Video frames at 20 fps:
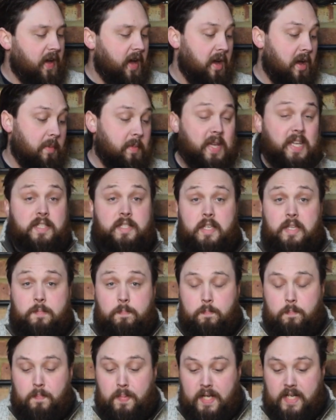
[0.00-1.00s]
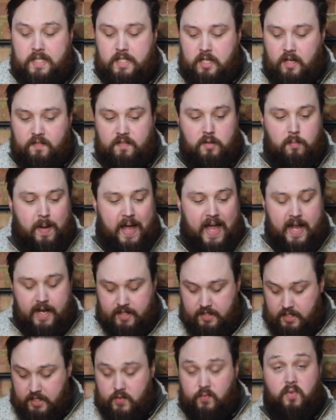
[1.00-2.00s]
It's a big duffel bag.
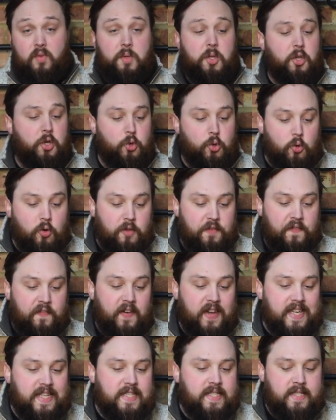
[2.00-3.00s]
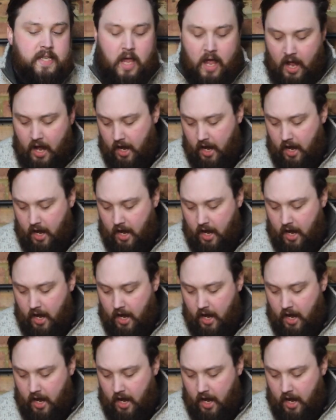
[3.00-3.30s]
This is from the North Face.